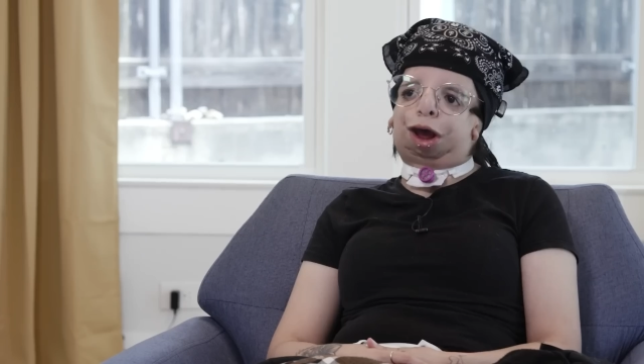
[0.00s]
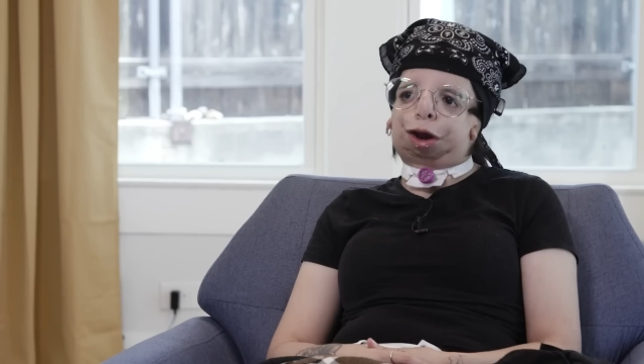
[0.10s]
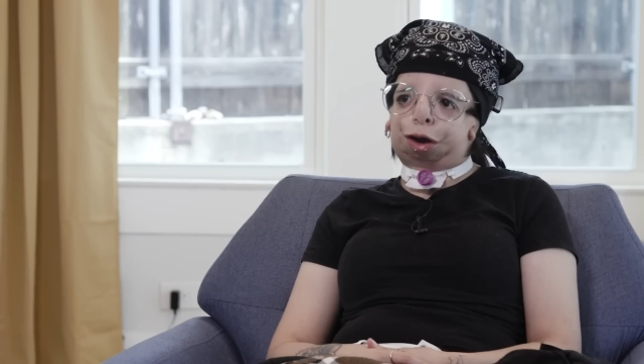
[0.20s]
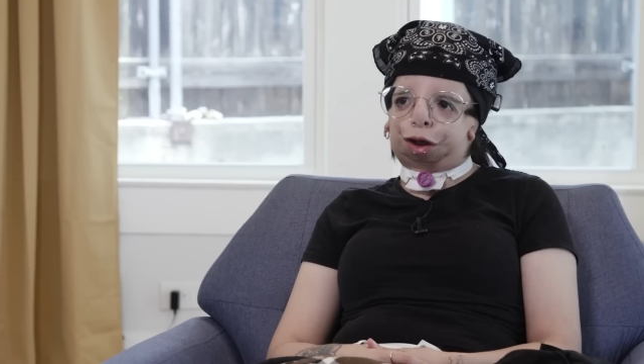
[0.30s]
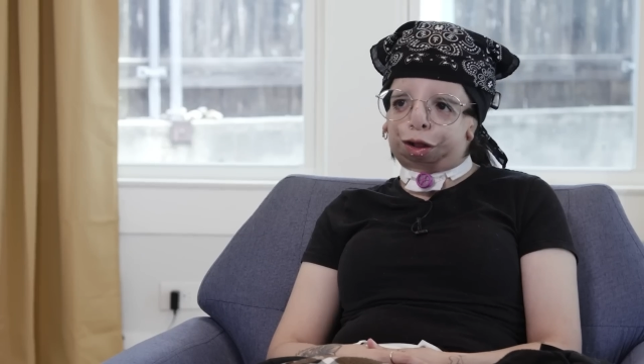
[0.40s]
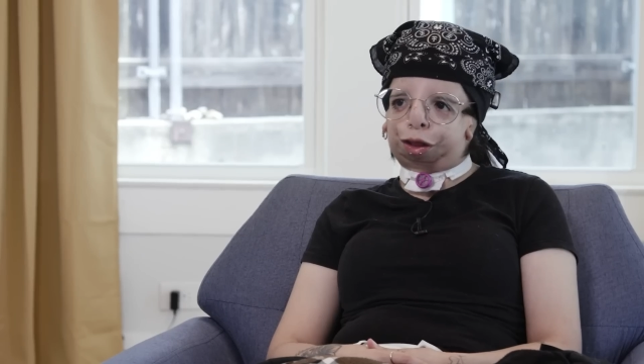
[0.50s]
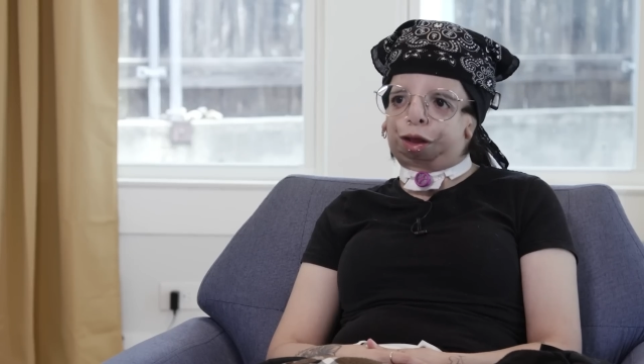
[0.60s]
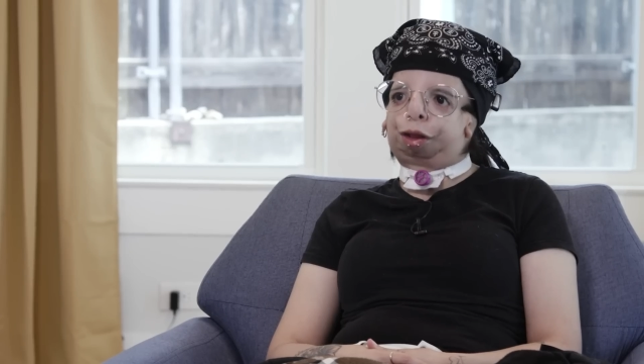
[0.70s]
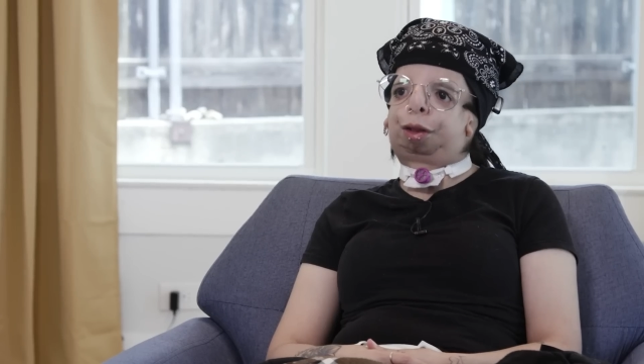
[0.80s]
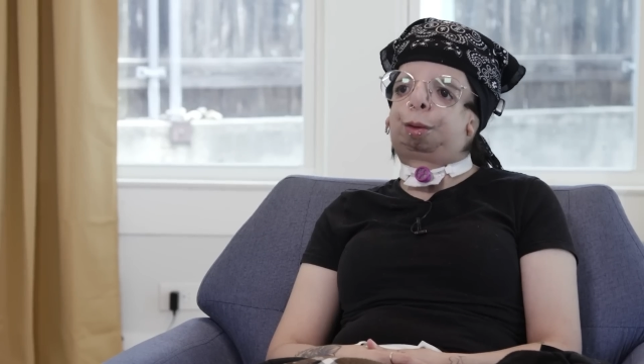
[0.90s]
I have a
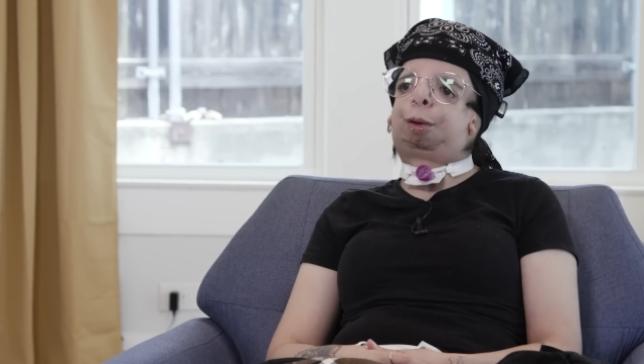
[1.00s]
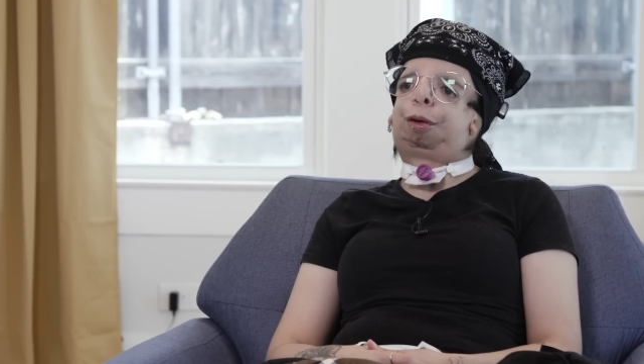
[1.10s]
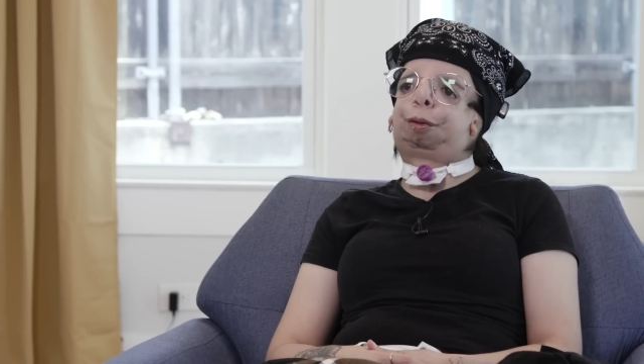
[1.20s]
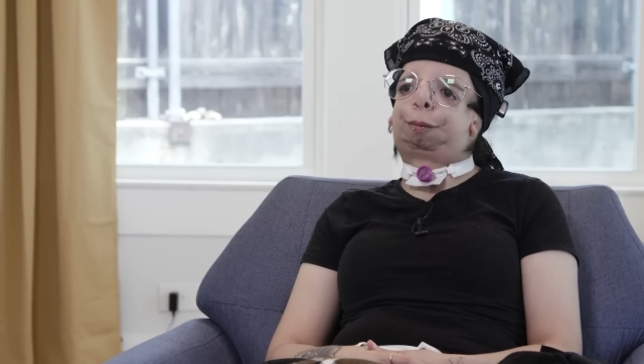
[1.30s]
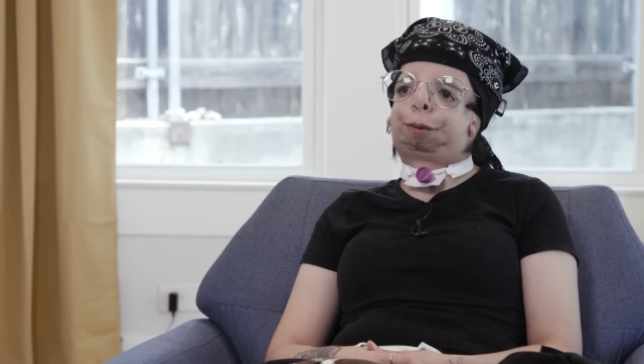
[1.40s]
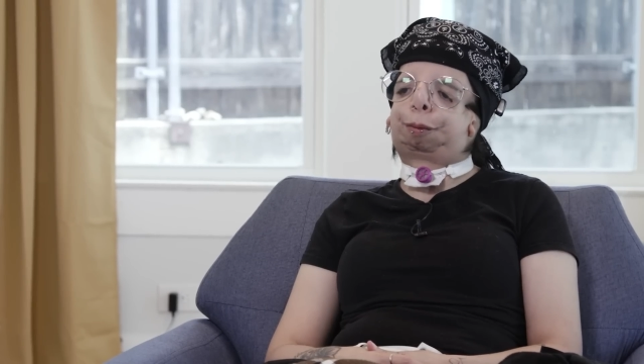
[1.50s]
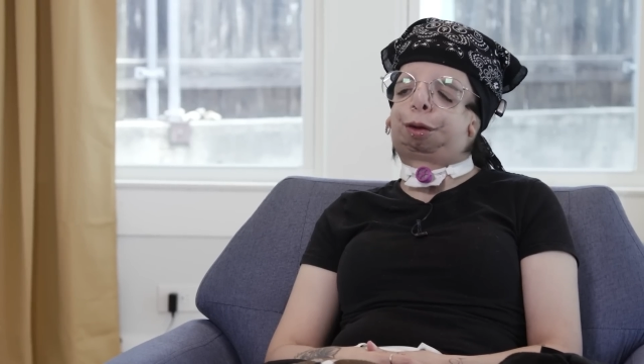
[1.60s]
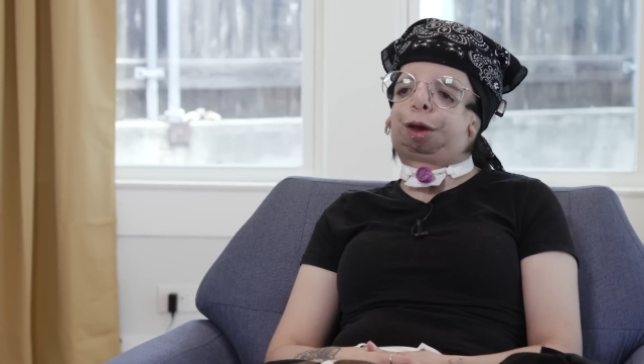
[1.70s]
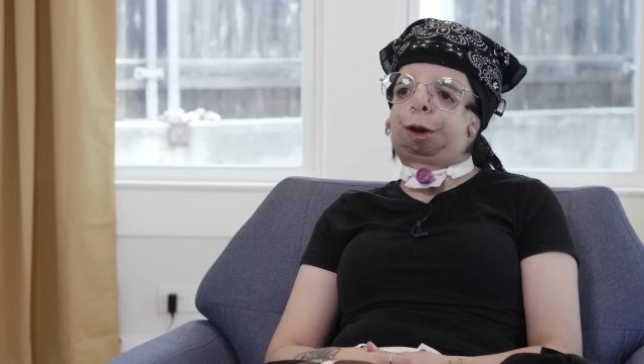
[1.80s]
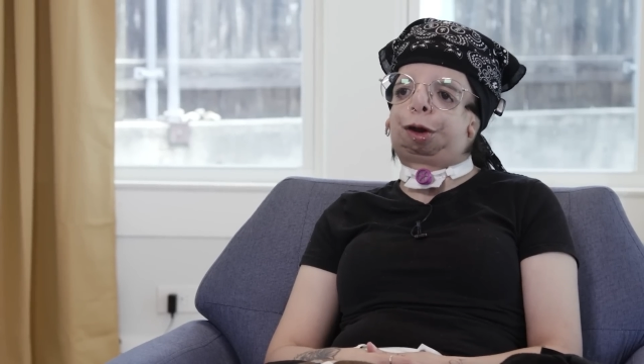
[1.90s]
message for the people
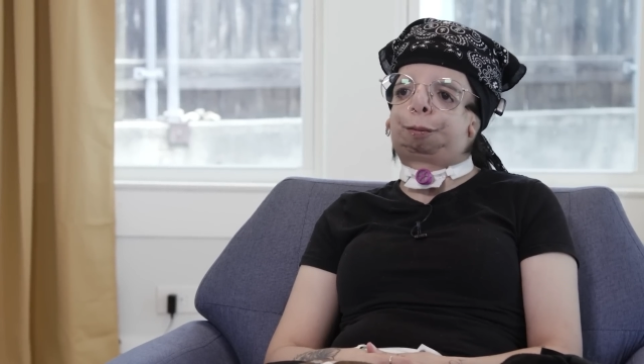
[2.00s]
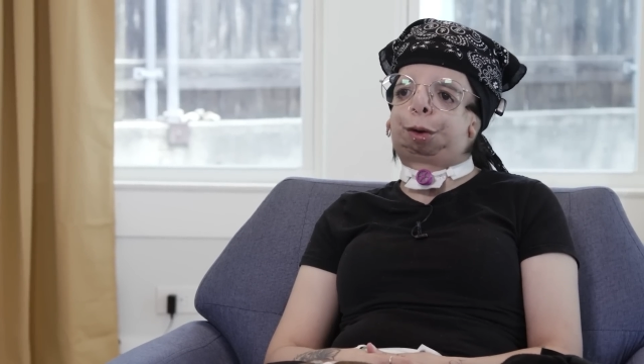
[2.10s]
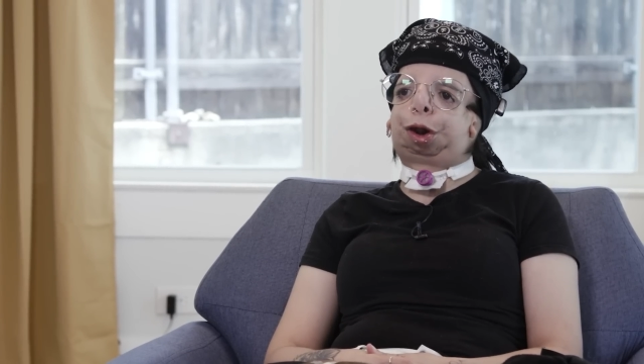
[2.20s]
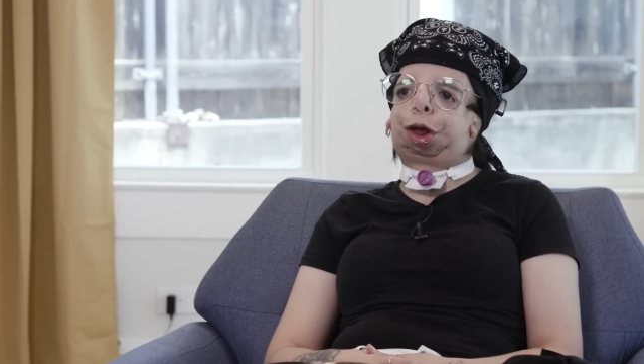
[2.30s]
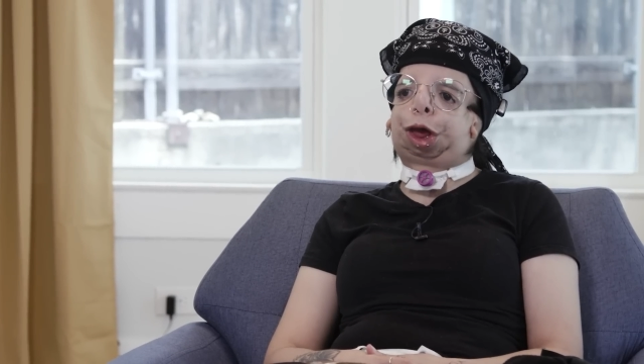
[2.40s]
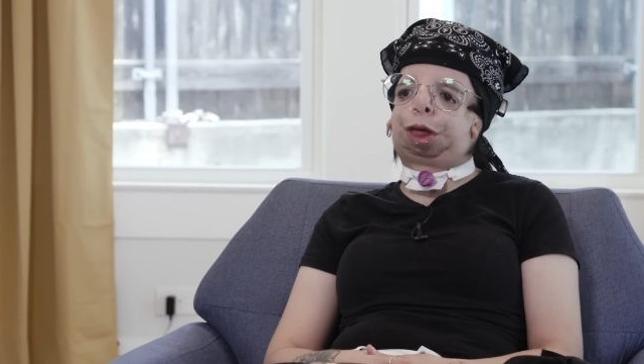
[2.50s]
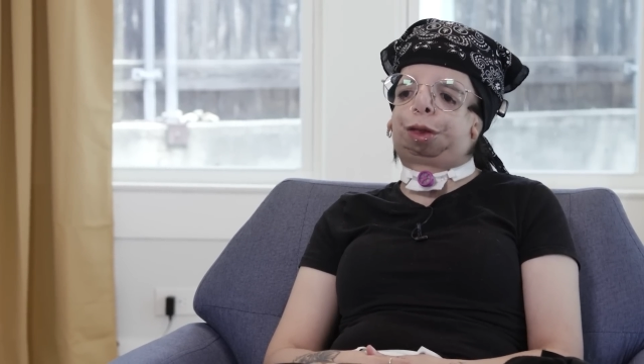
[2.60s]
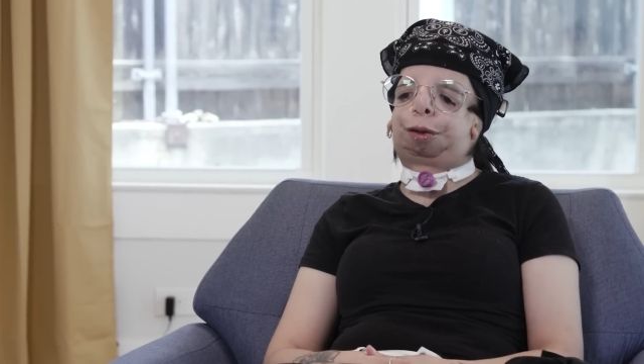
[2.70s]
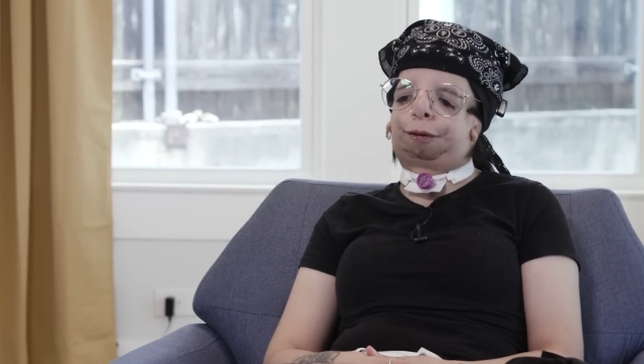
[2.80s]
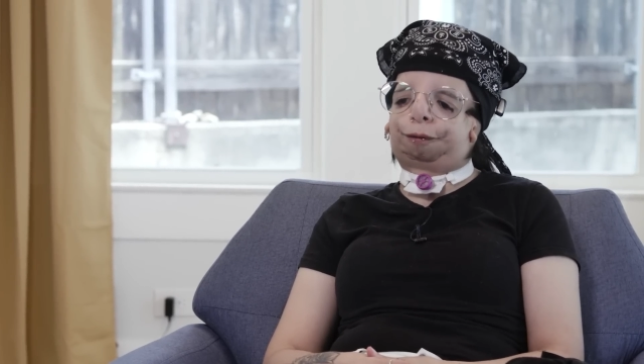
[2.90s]
that are trying to bring me down.